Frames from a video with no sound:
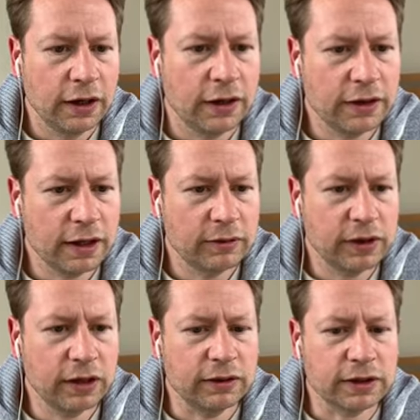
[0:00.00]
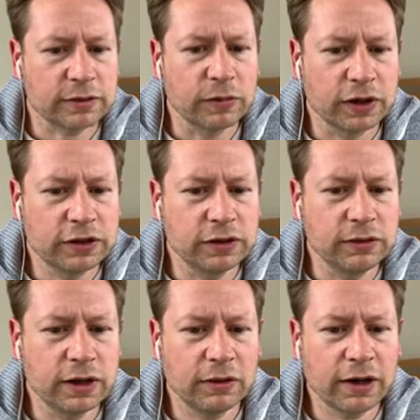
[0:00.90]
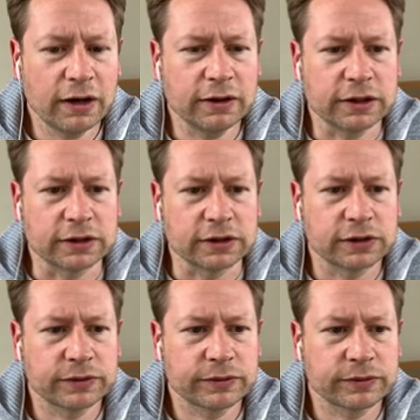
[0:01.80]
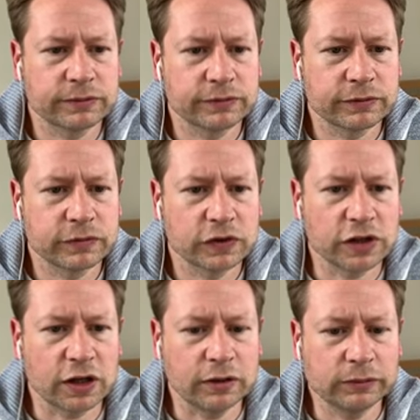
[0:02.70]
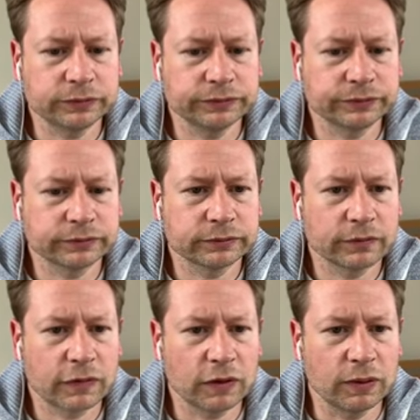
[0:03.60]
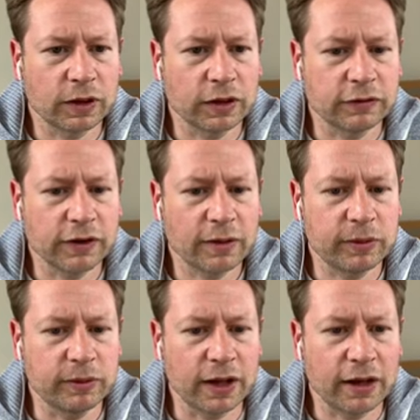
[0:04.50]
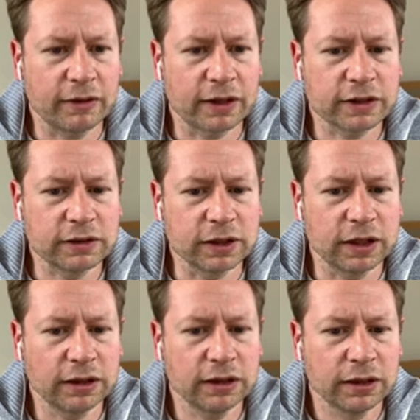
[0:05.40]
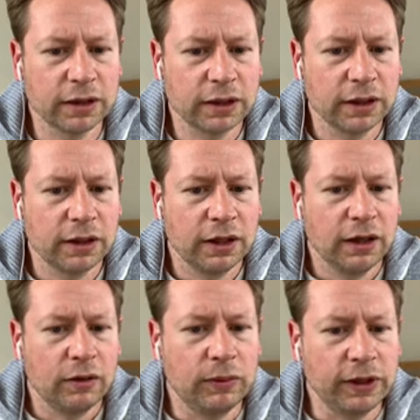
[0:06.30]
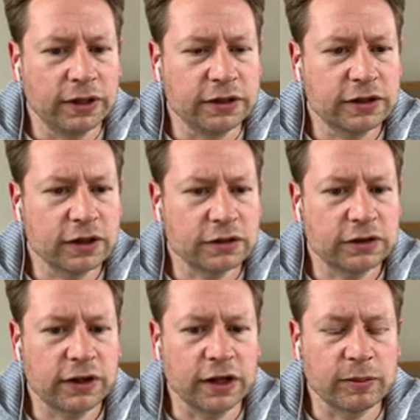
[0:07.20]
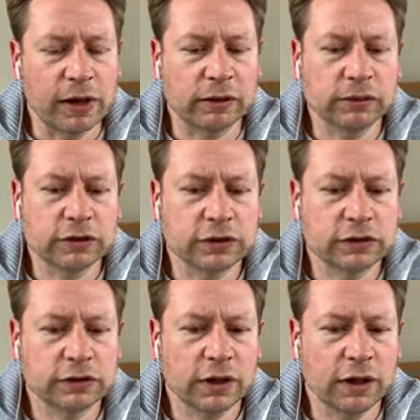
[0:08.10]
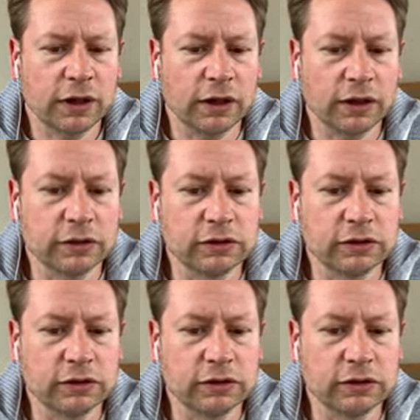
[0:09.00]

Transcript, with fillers: And there we go, that's my two girl characters. So we're kind of happy with how that's looking. We can start to think about uh,